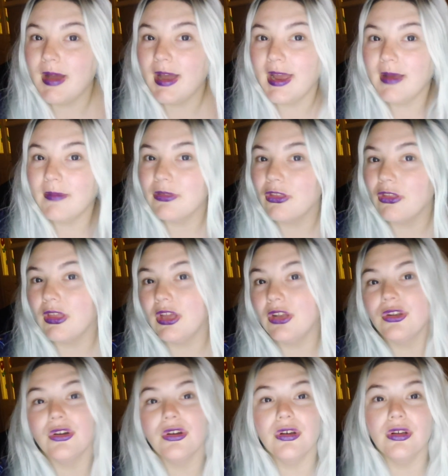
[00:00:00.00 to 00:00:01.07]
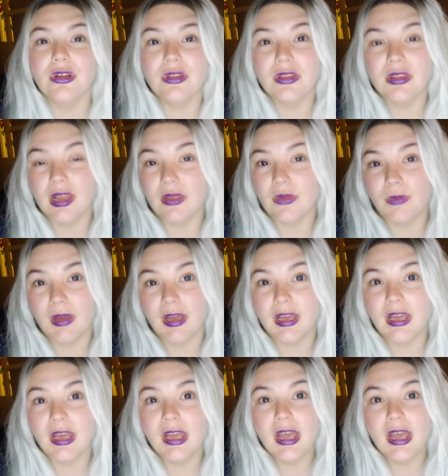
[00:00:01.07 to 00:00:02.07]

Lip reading: I absolutely adore this wig.